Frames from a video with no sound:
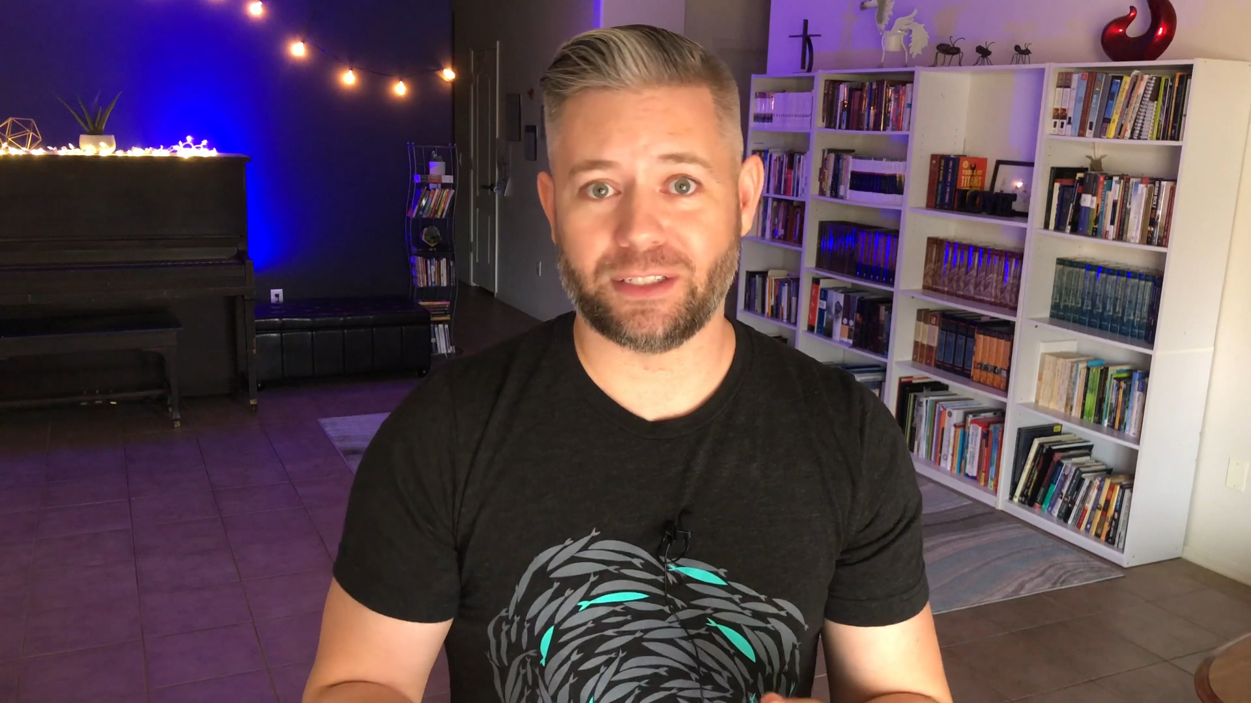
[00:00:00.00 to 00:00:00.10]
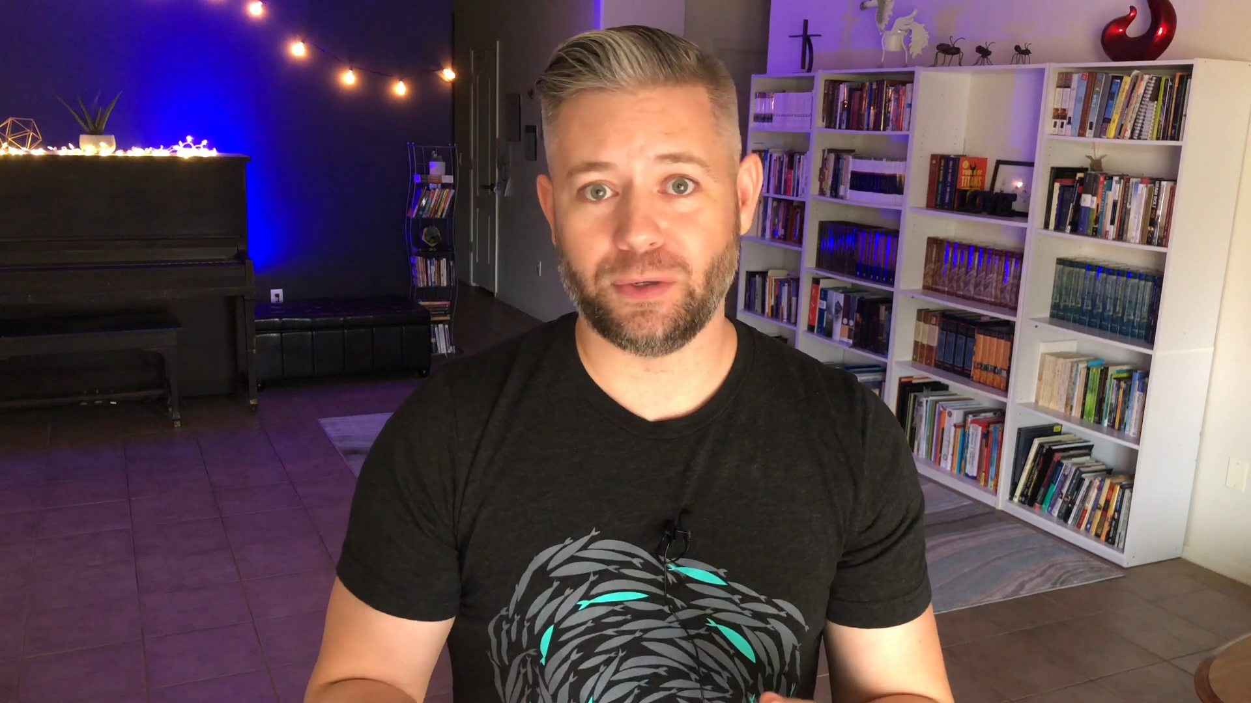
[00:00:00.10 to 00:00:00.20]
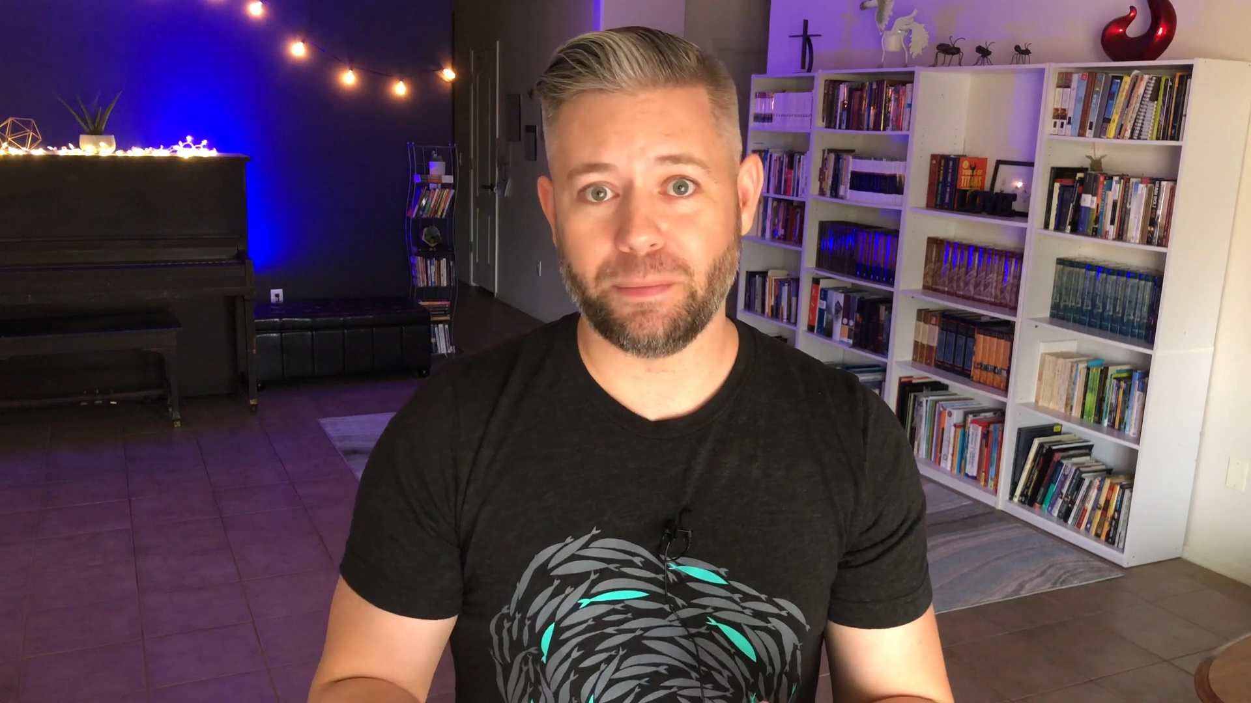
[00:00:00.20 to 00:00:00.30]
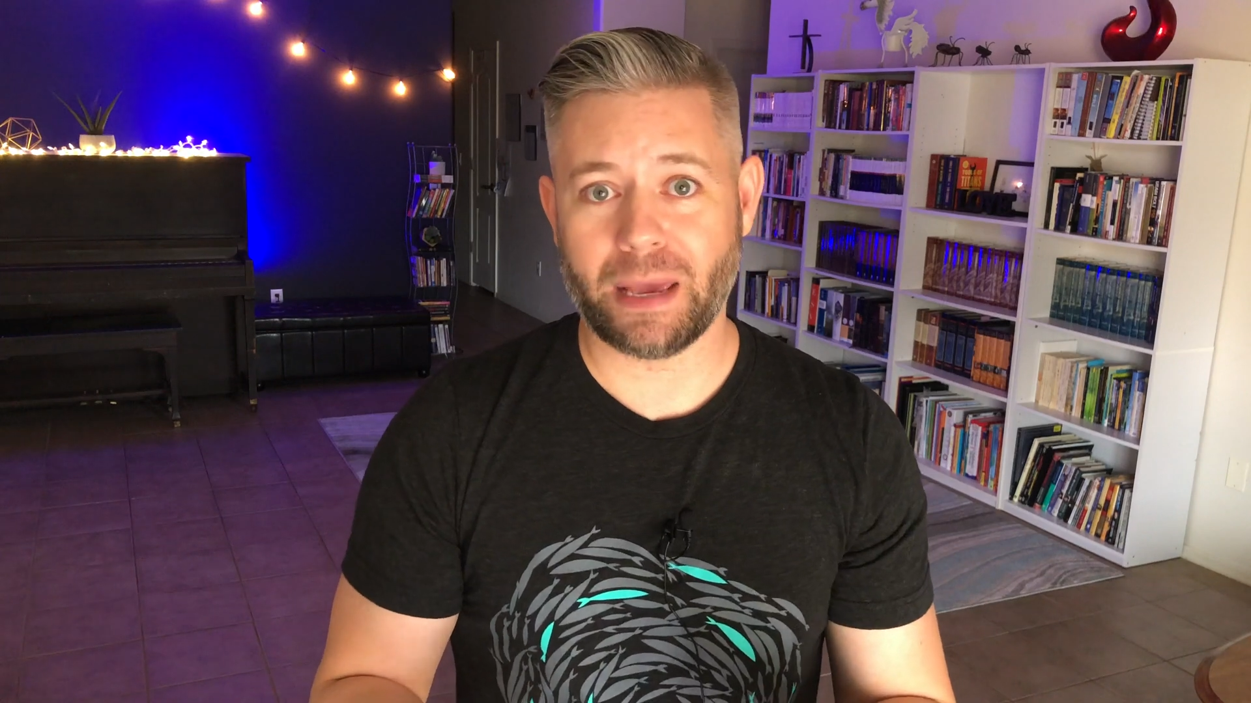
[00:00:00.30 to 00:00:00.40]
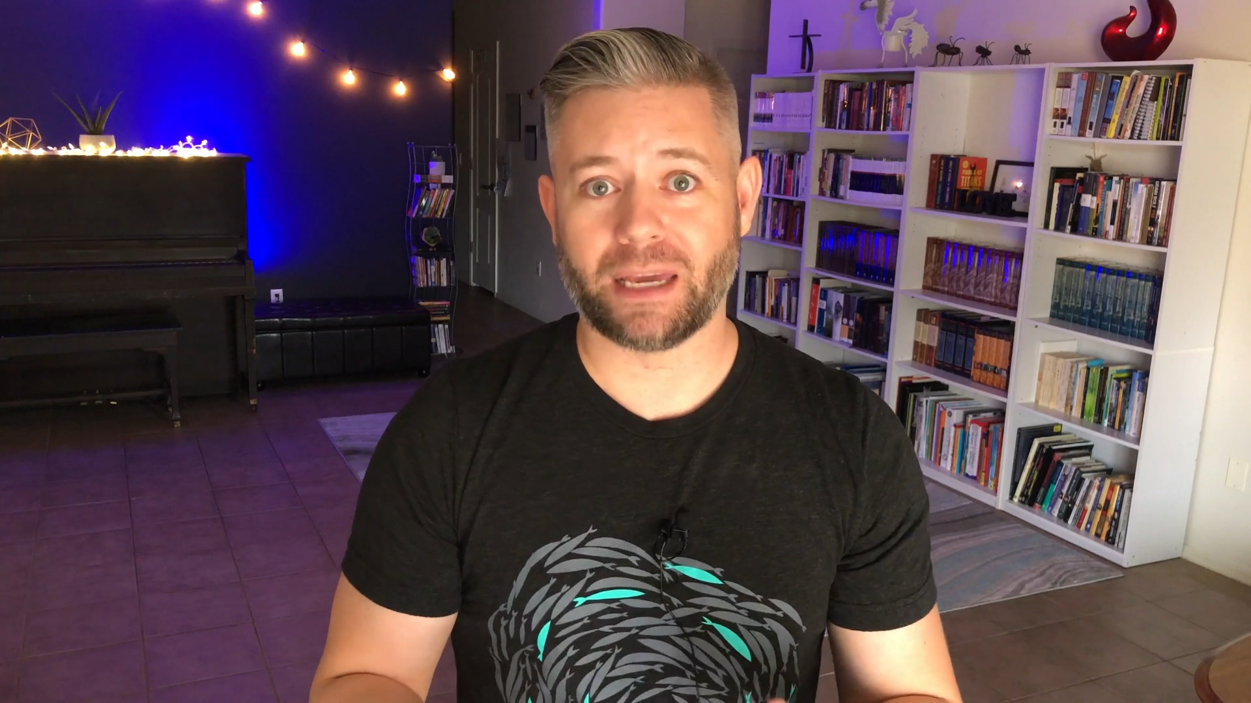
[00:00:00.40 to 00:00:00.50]

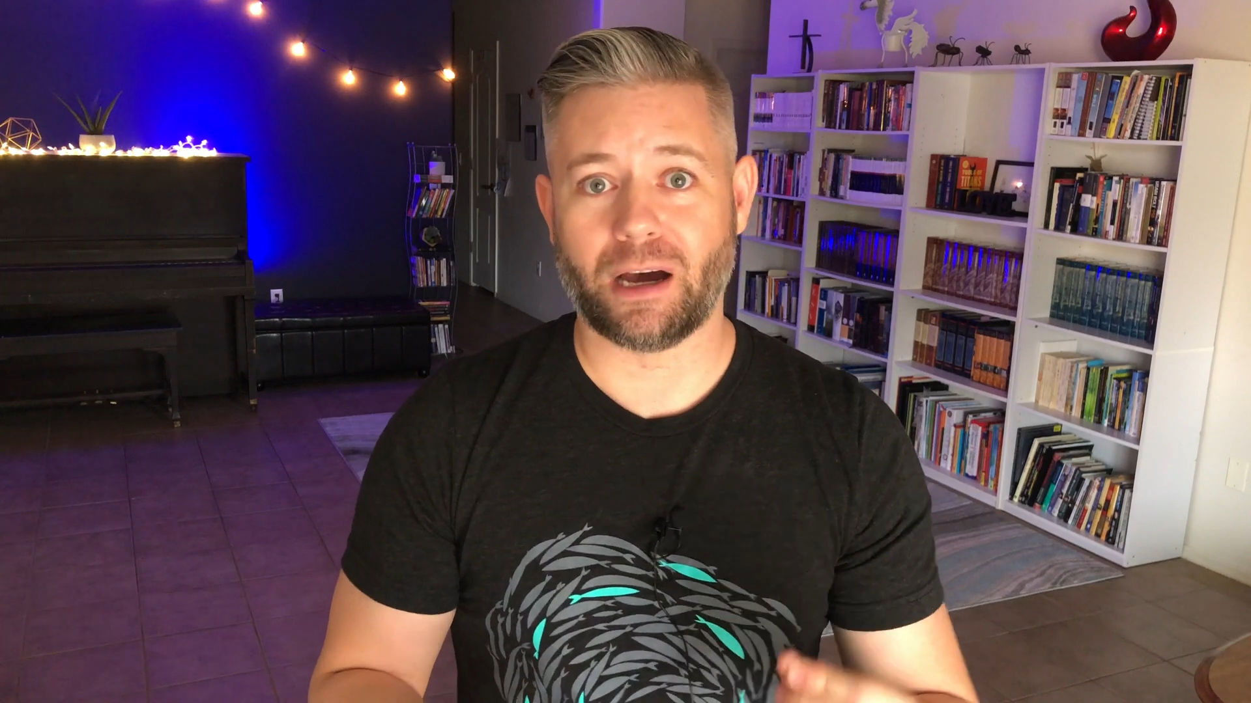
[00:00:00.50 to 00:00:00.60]
to make